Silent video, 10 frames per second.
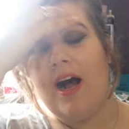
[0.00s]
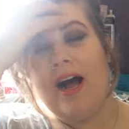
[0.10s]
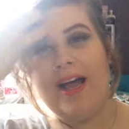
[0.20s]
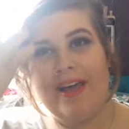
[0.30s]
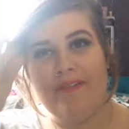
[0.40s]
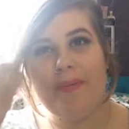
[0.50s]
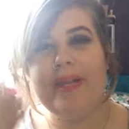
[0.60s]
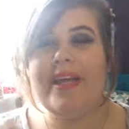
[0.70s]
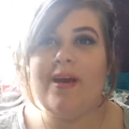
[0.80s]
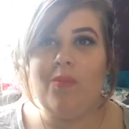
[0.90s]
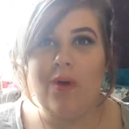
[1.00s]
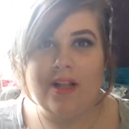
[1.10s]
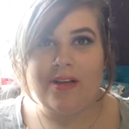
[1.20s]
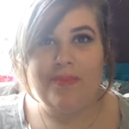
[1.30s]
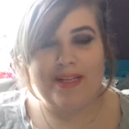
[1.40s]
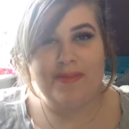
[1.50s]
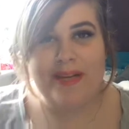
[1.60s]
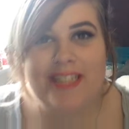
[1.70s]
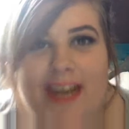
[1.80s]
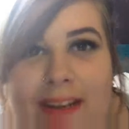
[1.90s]
Hi everybody and welcome back to
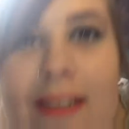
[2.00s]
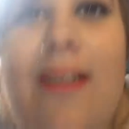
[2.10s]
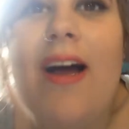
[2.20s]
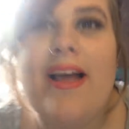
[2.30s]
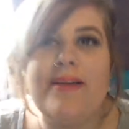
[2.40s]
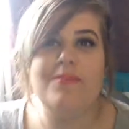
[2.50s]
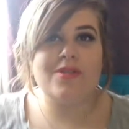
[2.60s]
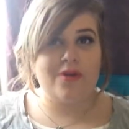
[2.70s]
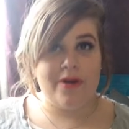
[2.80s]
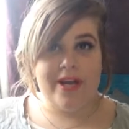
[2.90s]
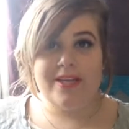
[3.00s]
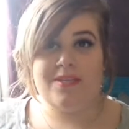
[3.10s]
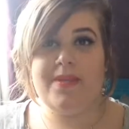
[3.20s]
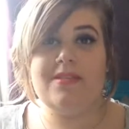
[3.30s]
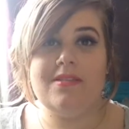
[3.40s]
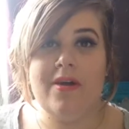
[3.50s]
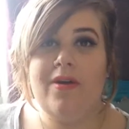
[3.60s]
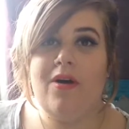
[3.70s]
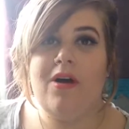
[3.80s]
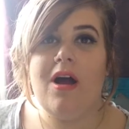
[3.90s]
my channel. I am sorry it's been
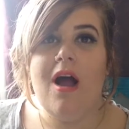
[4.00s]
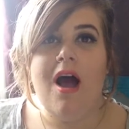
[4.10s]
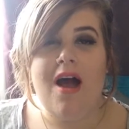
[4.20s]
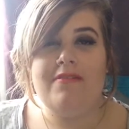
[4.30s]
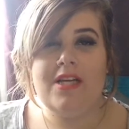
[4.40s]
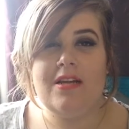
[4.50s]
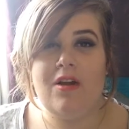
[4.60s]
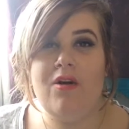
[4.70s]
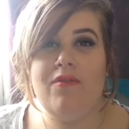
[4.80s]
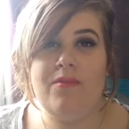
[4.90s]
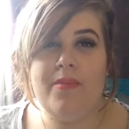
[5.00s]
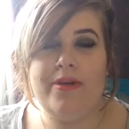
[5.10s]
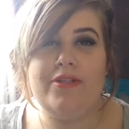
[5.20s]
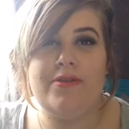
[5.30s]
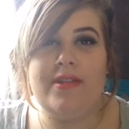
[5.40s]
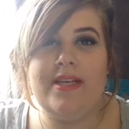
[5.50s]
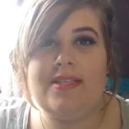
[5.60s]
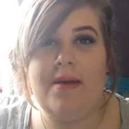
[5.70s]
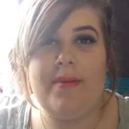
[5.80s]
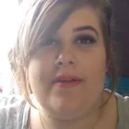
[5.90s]
so long. I've just had a lot of emotional
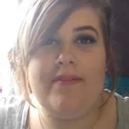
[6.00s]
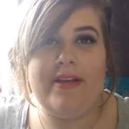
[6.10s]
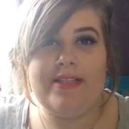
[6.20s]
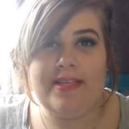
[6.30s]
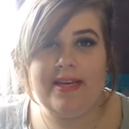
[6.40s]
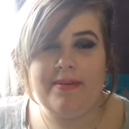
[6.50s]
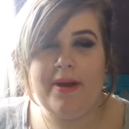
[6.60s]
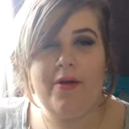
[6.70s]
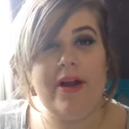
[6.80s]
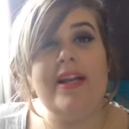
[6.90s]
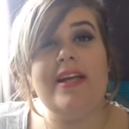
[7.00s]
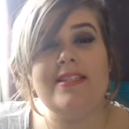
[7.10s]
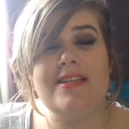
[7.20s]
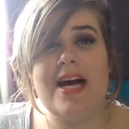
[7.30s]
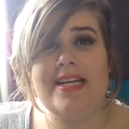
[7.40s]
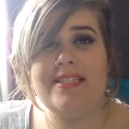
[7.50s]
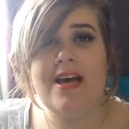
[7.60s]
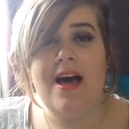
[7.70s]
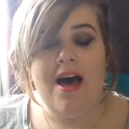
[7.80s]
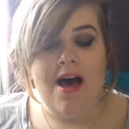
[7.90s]
things happening recently. My granddad died
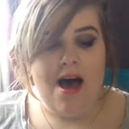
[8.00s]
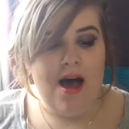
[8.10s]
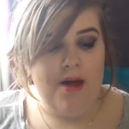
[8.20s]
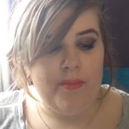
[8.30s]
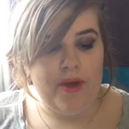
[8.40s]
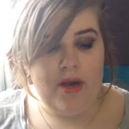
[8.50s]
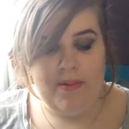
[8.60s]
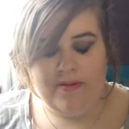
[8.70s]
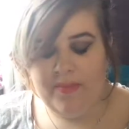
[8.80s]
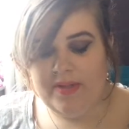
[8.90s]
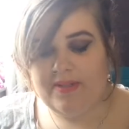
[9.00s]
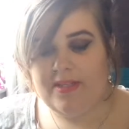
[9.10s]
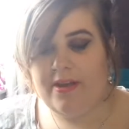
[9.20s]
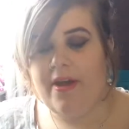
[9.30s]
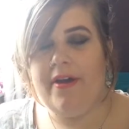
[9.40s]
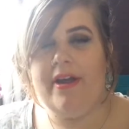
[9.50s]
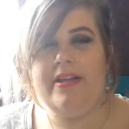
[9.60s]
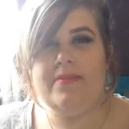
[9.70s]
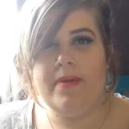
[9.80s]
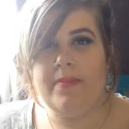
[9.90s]
a couple of months ago
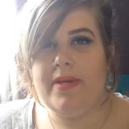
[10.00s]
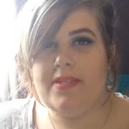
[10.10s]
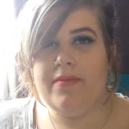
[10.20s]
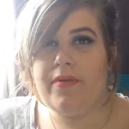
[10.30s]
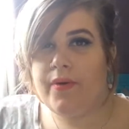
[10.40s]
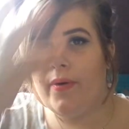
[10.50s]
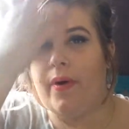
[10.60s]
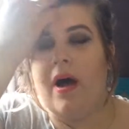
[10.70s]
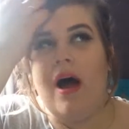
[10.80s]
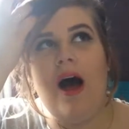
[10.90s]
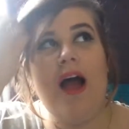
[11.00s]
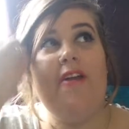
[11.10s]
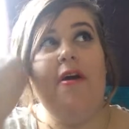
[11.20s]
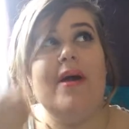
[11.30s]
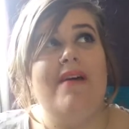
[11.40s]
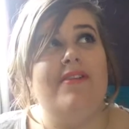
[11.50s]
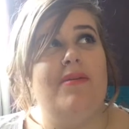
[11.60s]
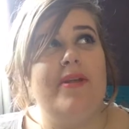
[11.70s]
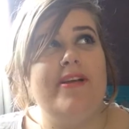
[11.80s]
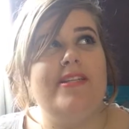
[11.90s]
and it's been a bit difficult. I know I haven't
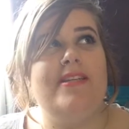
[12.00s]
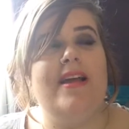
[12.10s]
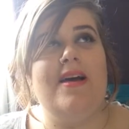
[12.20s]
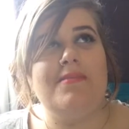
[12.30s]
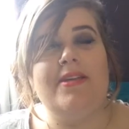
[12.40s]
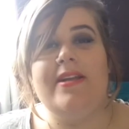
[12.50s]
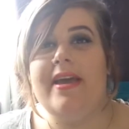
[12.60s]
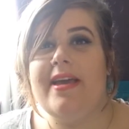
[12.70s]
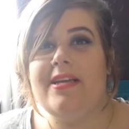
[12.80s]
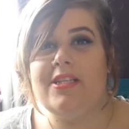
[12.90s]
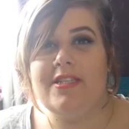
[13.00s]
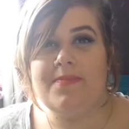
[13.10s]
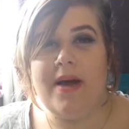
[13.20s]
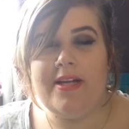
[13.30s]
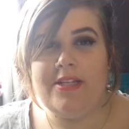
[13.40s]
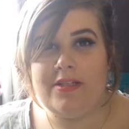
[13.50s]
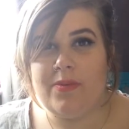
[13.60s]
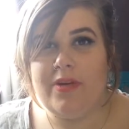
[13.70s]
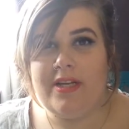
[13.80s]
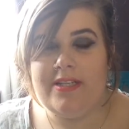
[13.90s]
uploaded in absolutely ages, but I
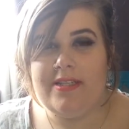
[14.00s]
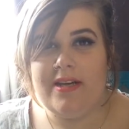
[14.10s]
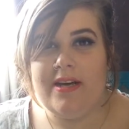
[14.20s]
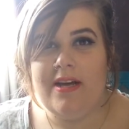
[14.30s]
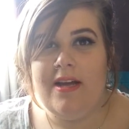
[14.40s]
just wanted to